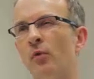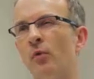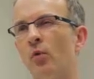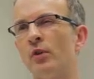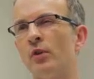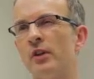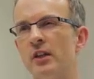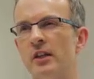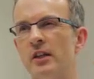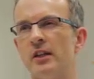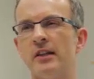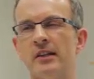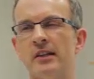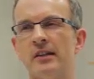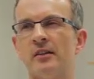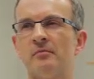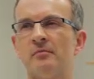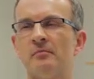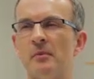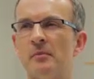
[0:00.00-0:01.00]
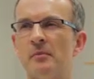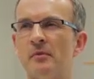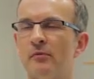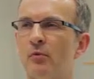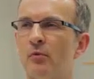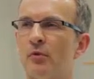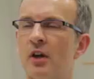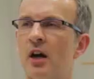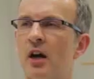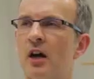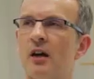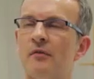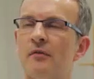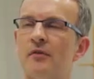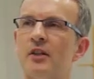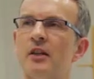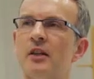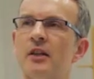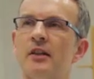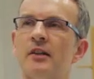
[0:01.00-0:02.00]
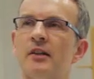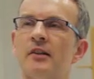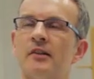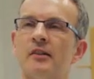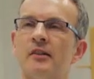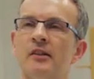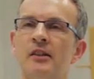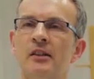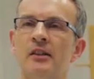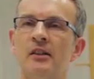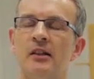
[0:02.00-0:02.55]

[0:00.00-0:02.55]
4 years, maybe 4.5 years,